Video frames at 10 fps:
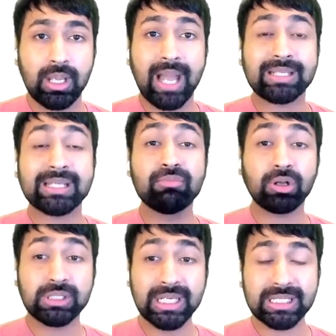And in
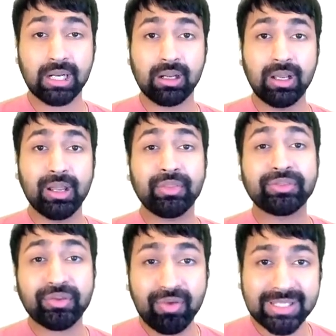more detail, the
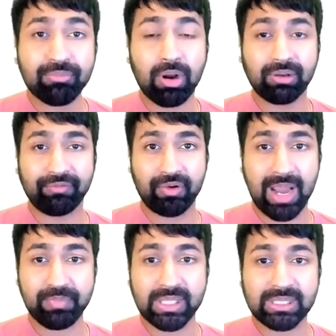threat model for
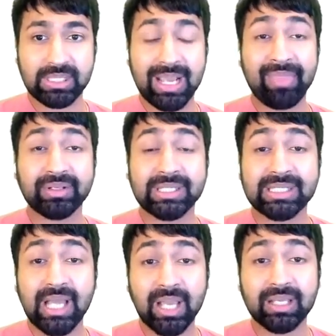MPC and the
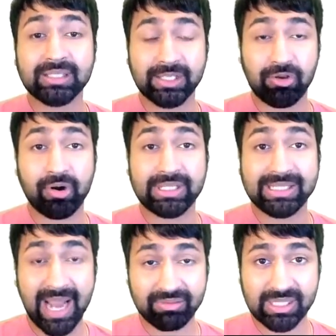desired security
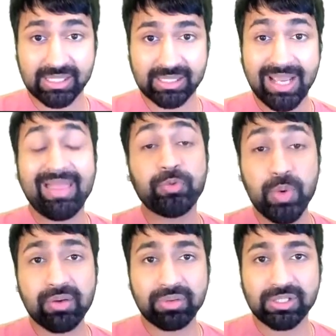guarantees that
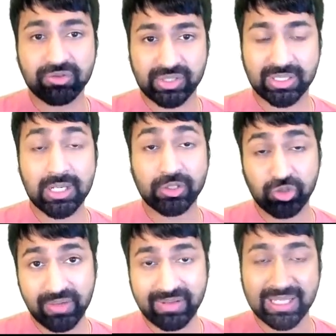we are interested in
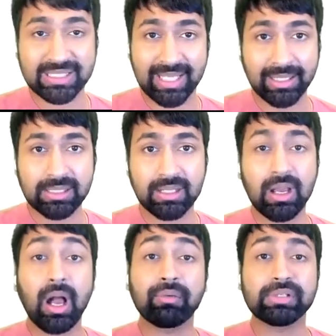achieving in Senate
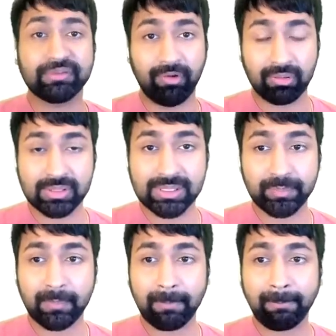are as follows.
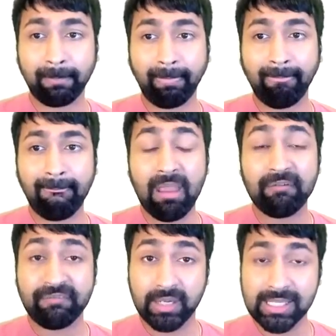
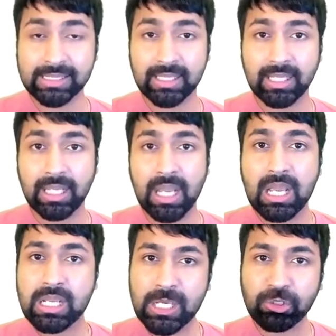First,
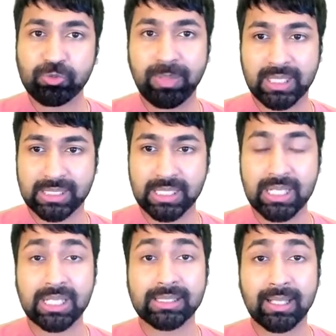each party
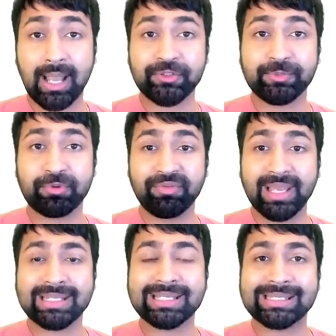is allowed to
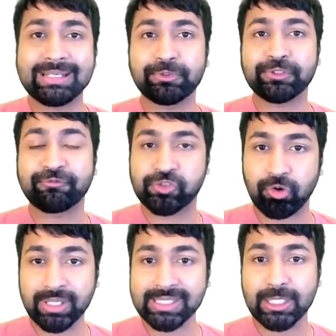provide its input of
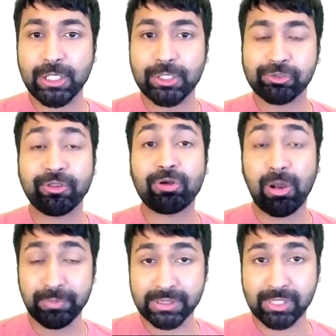choice to the
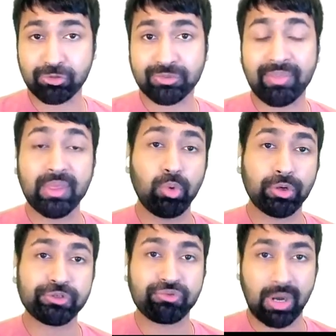computation that they
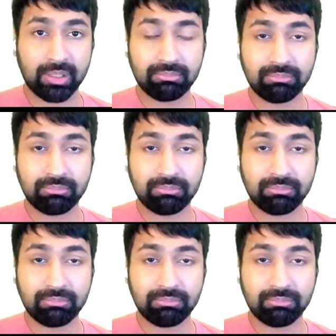want to run.